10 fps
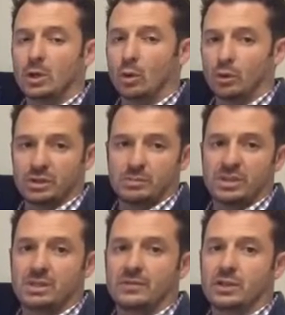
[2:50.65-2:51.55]
or the
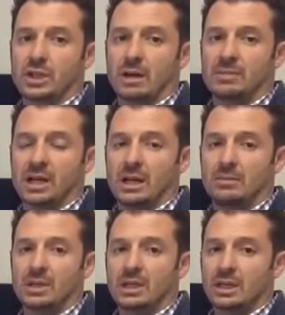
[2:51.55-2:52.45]
specific job
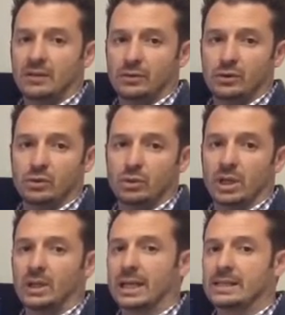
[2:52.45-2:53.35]
time if you're
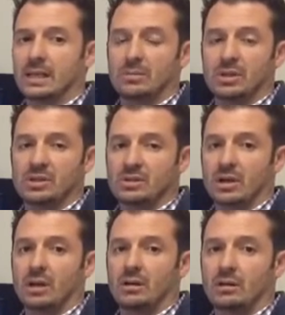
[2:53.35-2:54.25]
doing a landscape
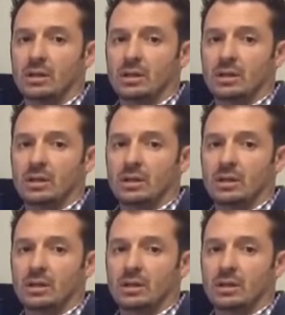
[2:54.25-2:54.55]
install